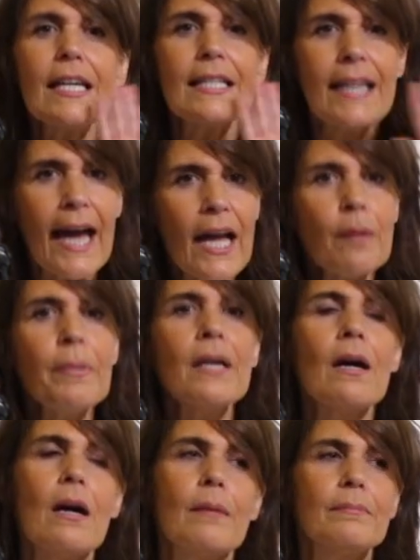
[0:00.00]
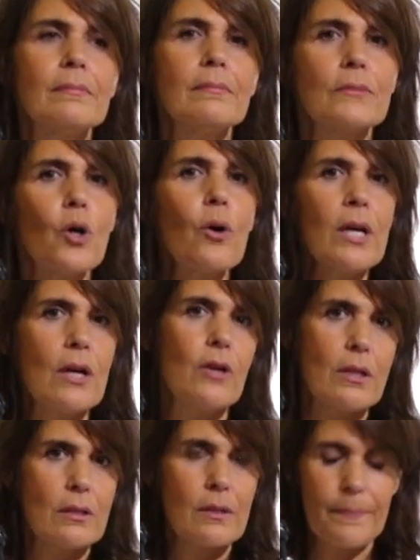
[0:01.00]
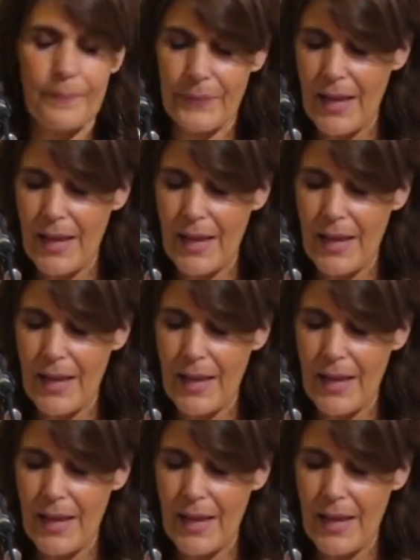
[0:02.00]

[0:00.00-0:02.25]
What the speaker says: it can become coherent.